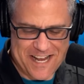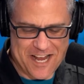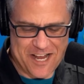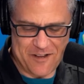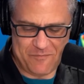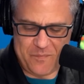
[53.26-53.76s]

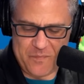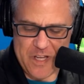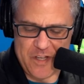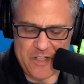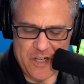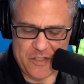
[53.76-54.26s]
Uh,
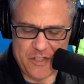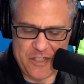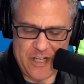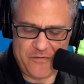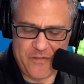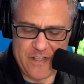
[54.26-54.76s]
Dr.
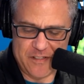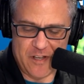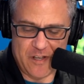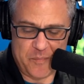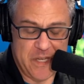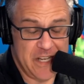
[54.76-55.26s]
Schiff is
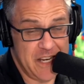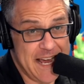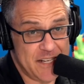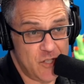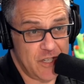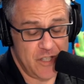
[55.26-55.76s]
a
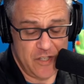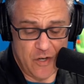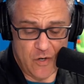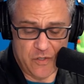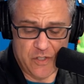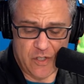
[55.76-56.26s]
pediatric
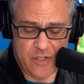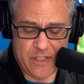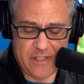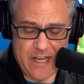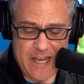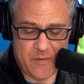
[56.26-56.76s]

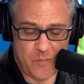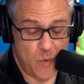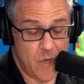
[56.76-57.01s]
neurosurgeon and